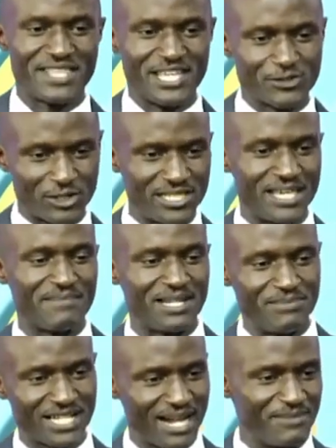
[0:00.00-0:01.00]
They told them I'll
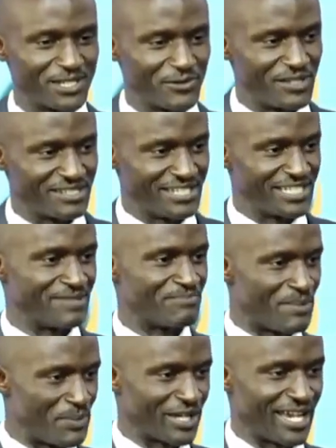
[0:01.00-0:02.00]
be coming to the city.
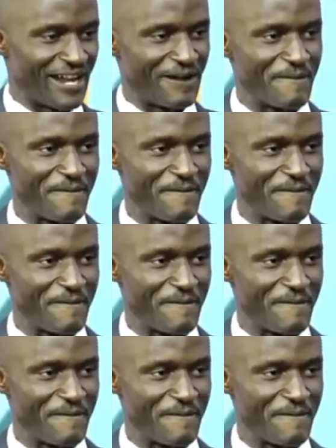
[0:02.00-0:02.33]
Mepokea.